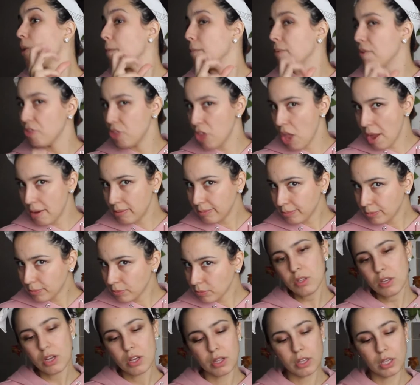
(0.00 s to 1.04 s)
But then
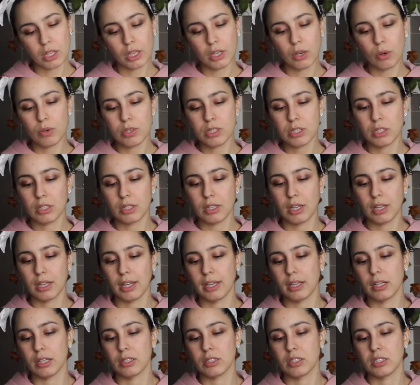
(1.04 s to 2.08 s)
they go into that
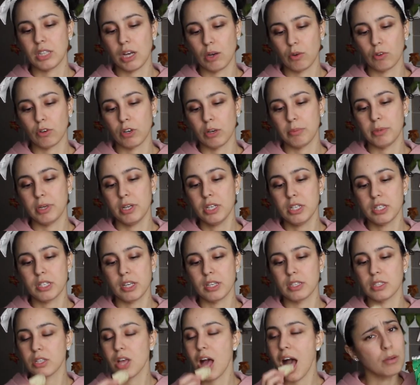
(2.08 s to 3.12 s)
like sour cream and onion
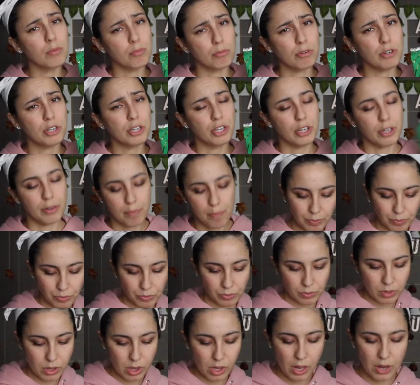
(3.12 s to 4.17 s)
taste. Pretty good.
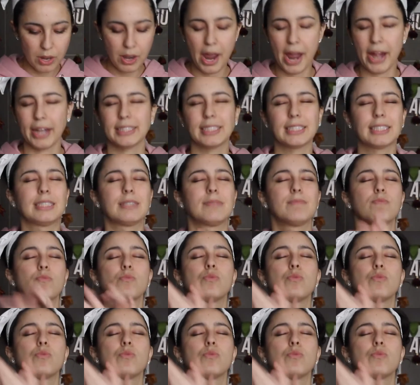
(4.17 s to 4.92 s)
Next.